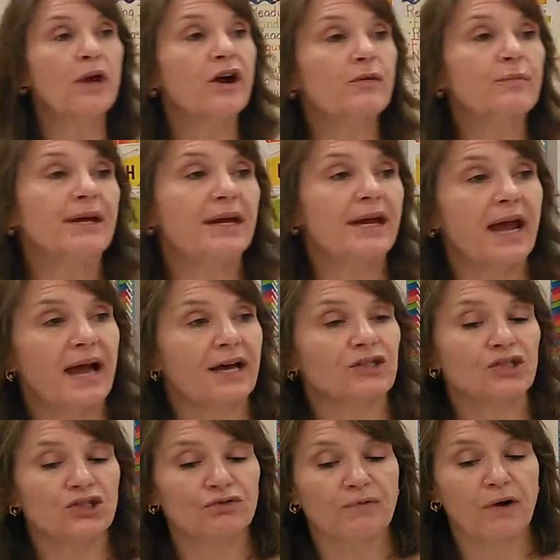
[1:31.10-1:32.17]
we are being
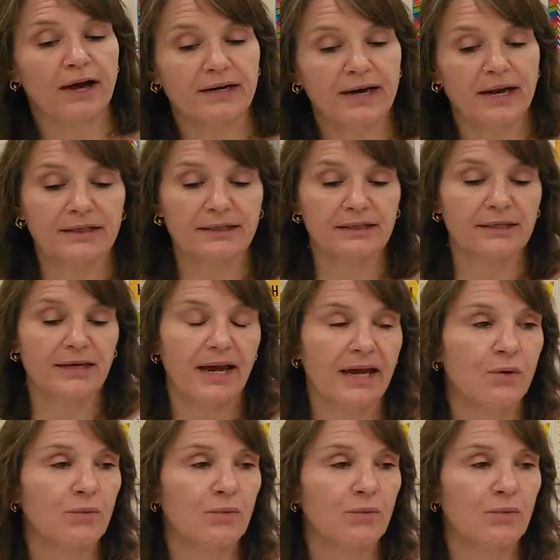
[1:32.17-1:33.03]
asked to write an essay